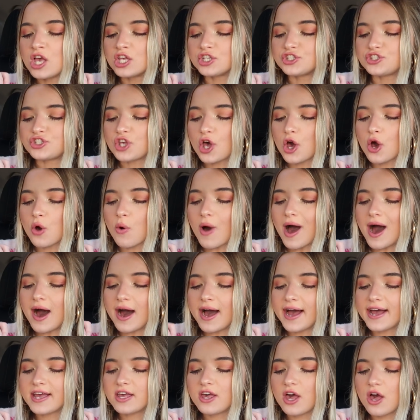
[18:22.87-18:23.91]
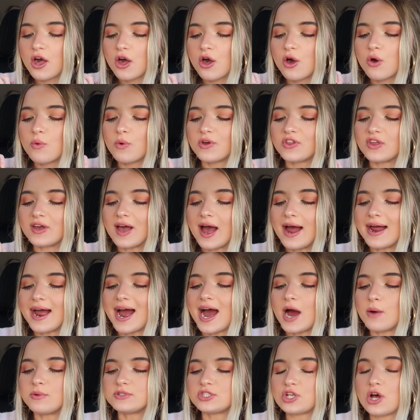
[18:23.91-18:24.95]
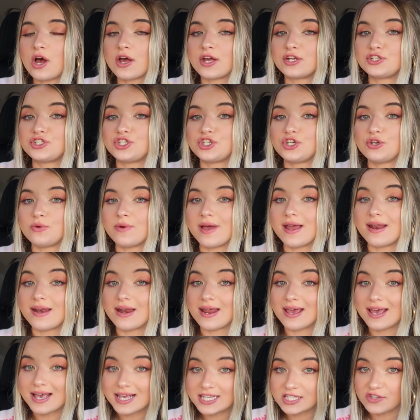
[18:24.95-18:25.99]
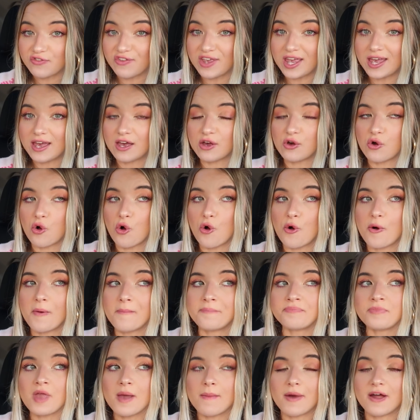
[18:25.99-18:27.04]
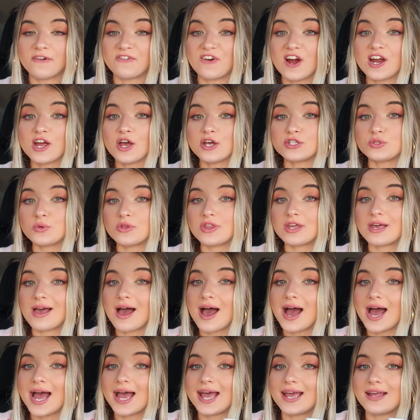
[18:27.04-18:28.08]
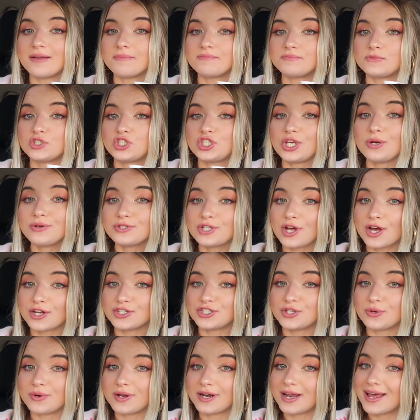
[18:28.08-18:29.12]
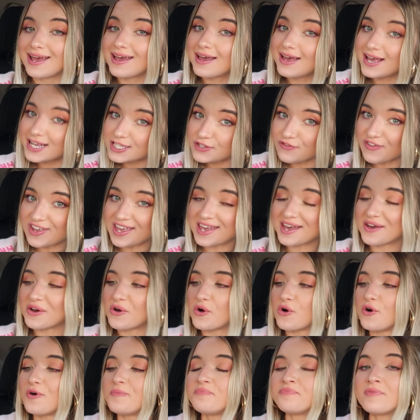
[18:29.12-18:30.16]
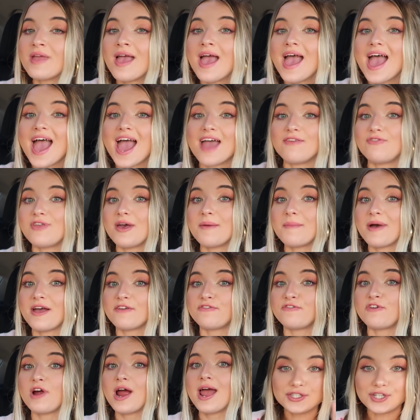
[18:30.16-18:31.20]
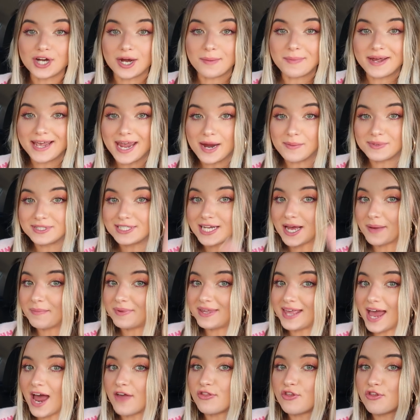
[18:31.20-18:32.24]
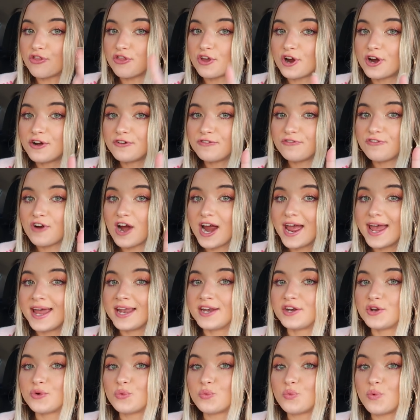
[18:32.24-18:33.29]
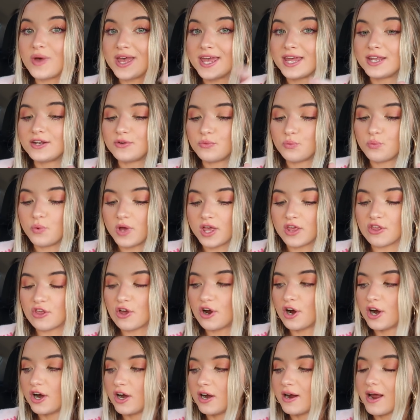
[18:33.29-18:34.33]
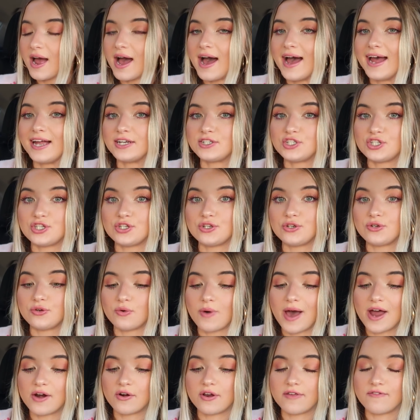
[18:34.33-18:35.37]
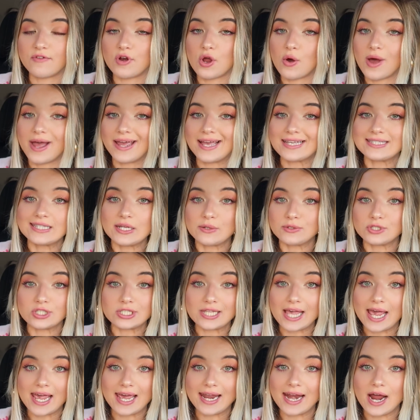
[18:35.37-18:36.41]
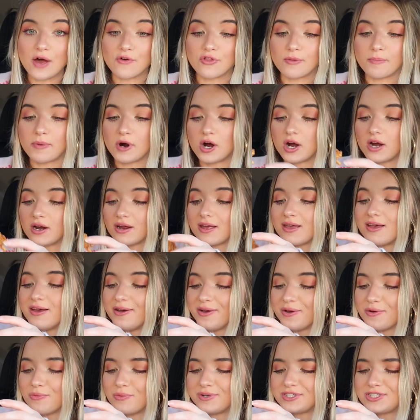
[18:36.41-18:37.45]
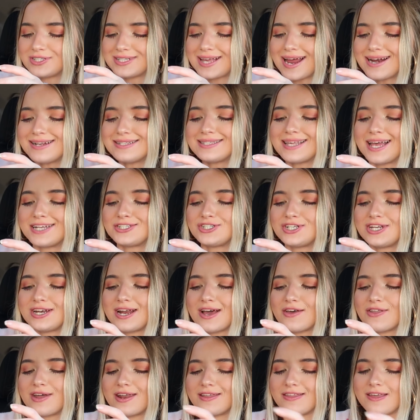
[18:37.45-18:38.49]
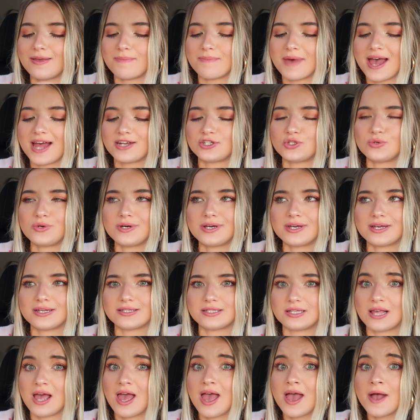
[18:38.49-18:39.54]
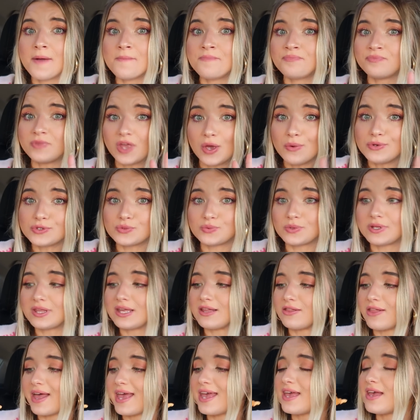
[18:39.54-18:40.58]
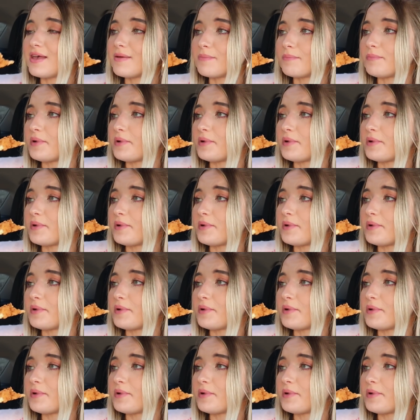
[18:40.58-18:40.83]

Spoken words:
So I go with a guy I was talking to in his vehicle. My friend goes with a guy she was talking to in his vehicle. And then my friend, sorry, my camera died. But yeah, the third friend went with her guy to, I don't even know. I guess they were just hanging out in the park, which is kind of sketchy now that I think back to it, because it was really late.